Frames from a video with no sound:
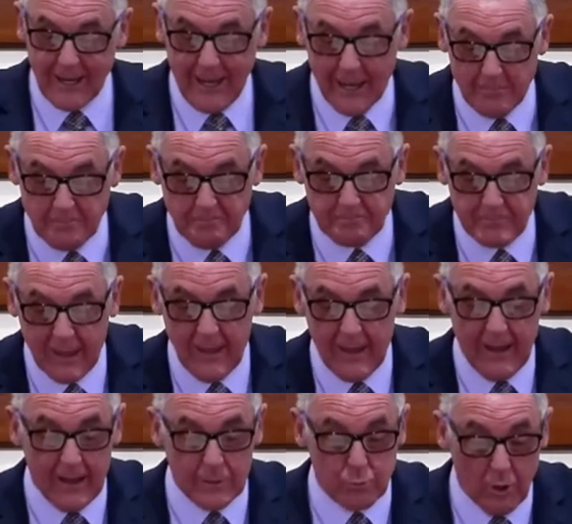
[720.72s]
hymn
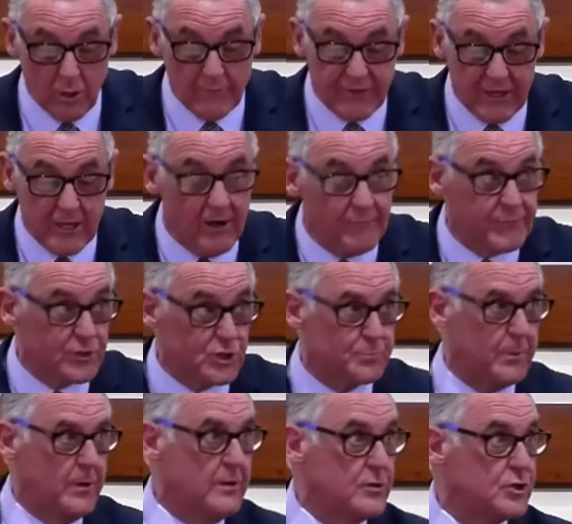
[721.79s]
and one of the office
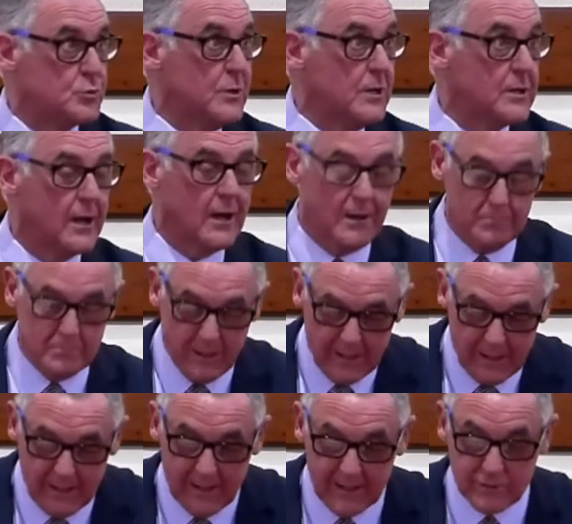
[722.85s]
bearers will come
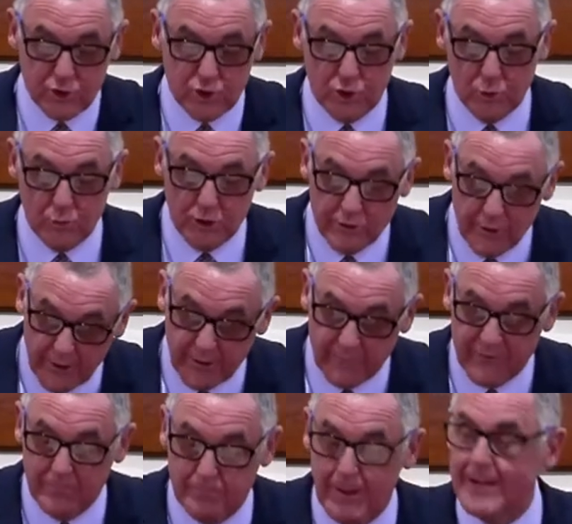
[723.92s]
and show you out
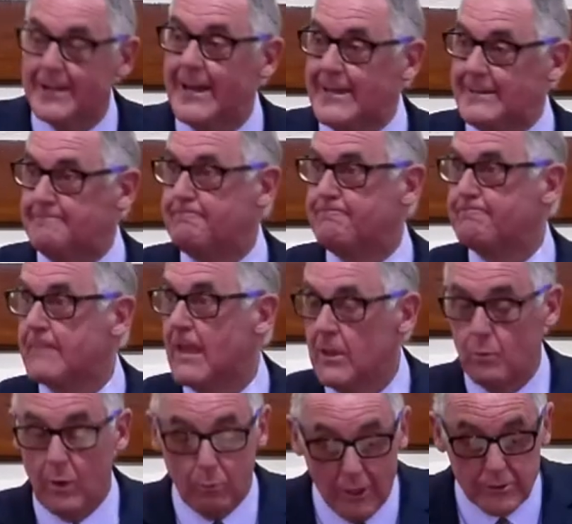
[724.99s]
of the building?
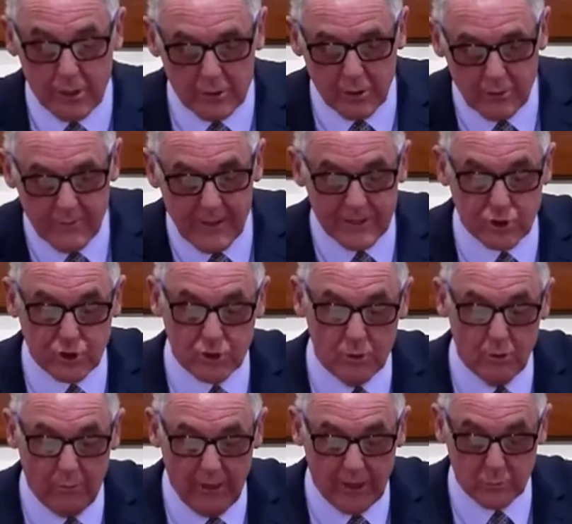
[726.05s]
We want to do this
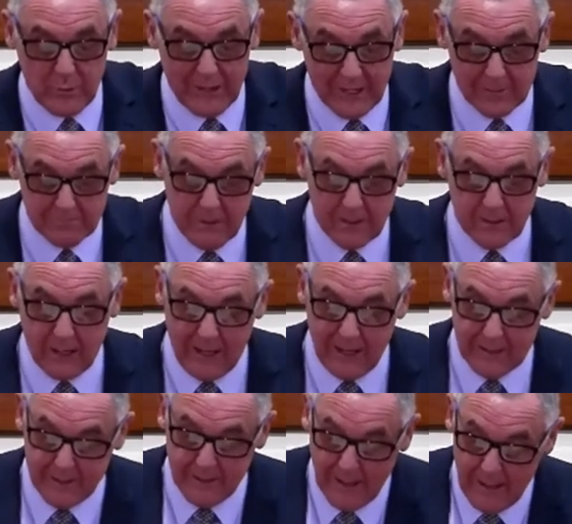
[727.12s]
so that we can
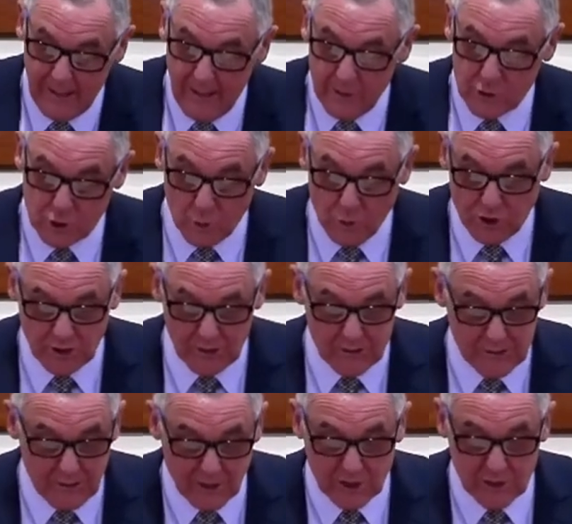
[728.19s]
maintain social
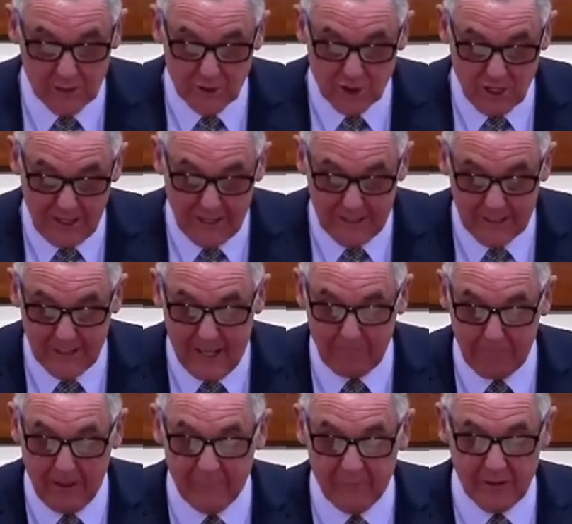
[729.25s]
distancing and
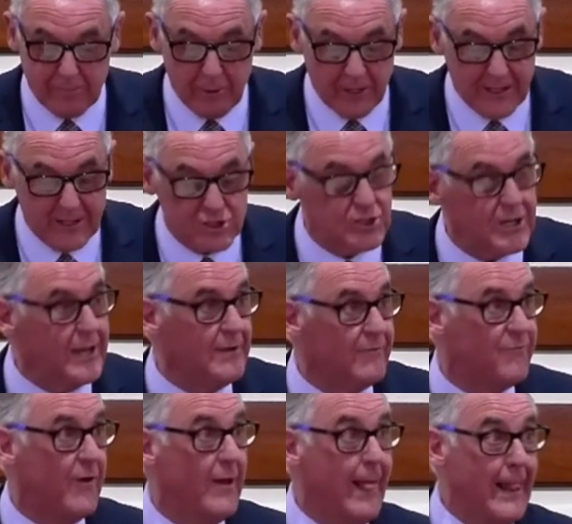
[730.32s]
keep everybody
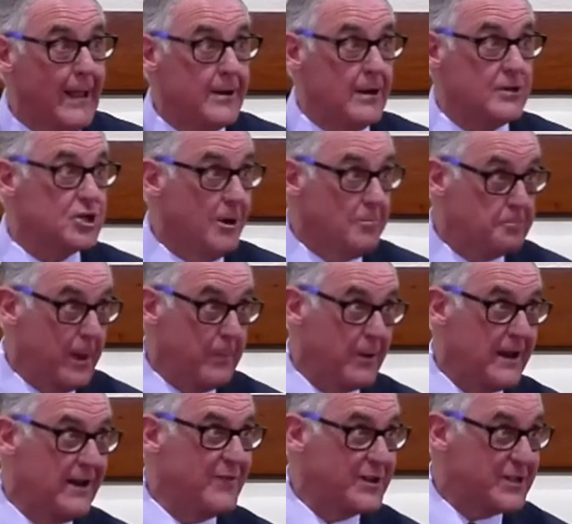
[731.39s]
safe. Now, some
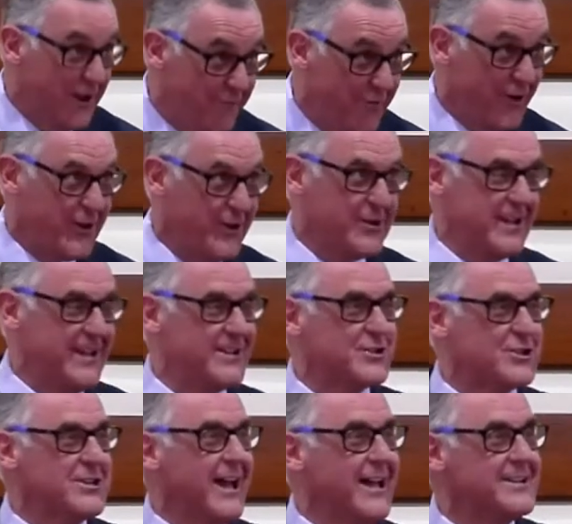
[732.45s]
people have a difficulty in
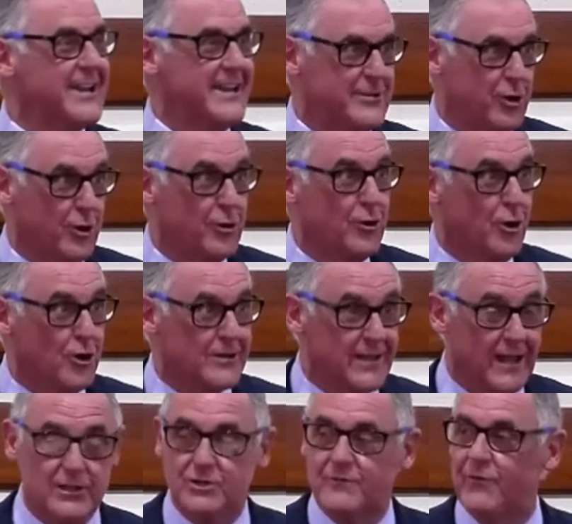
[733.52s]
standing too long.
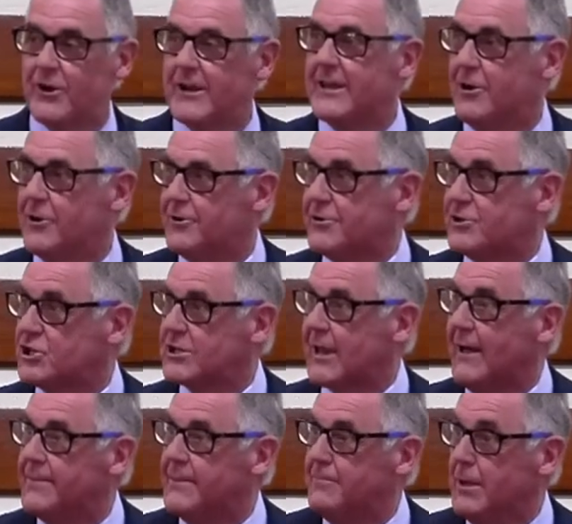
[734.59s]
That's fully
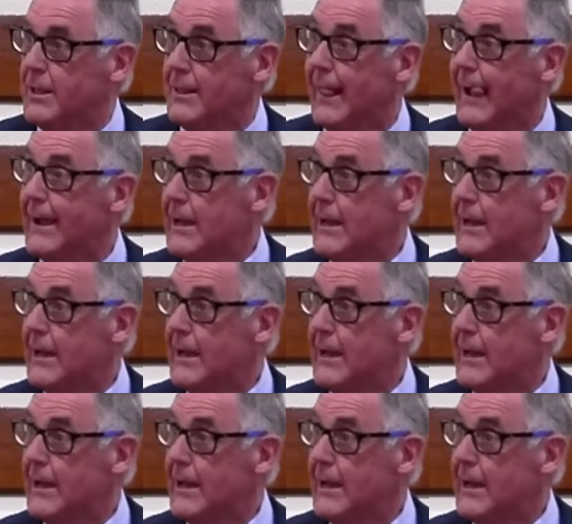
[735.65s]
understandable.